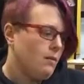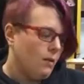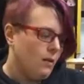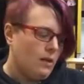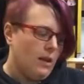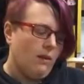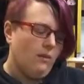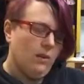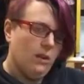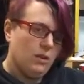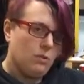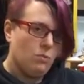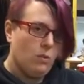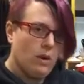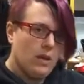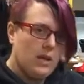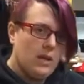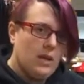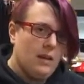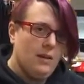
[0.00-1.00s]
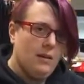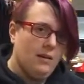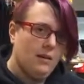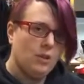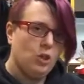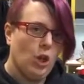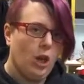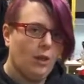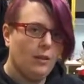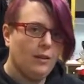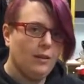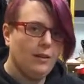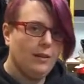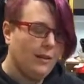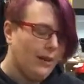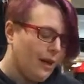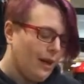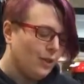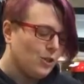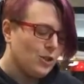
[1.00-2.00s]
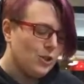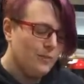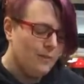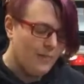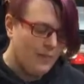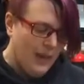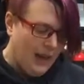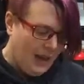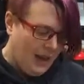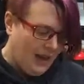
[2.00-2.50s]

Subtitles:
You're gonna have a nice runny chocolate concoction.